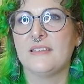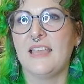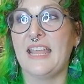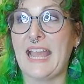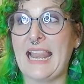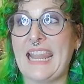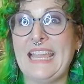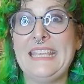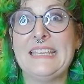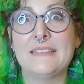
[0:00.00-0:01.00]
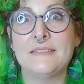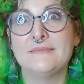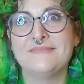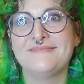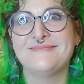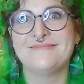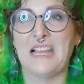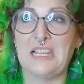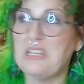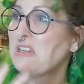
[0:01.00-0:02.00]
And I like.
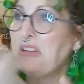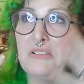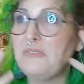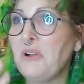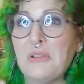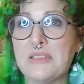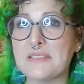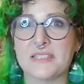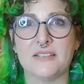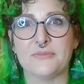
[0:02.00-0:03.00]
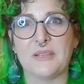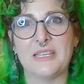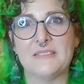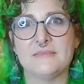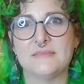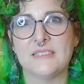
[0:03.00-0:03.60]
I love all this stuff, right?